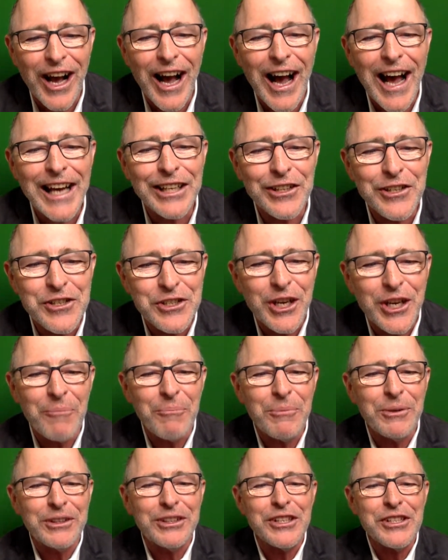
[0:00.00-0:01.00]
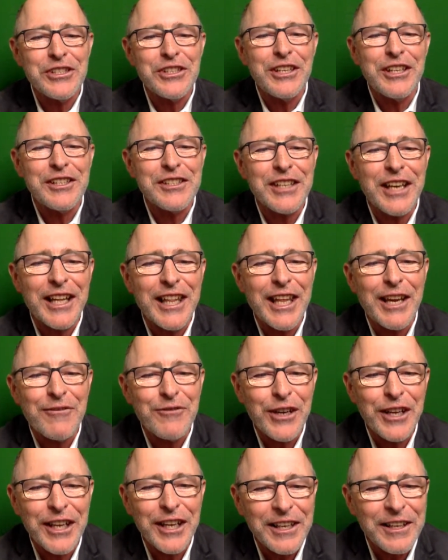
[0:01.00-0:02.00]
idols competition in South
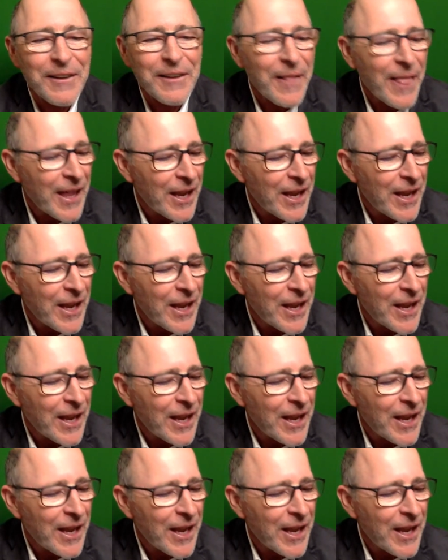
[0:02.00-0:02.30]
Africa.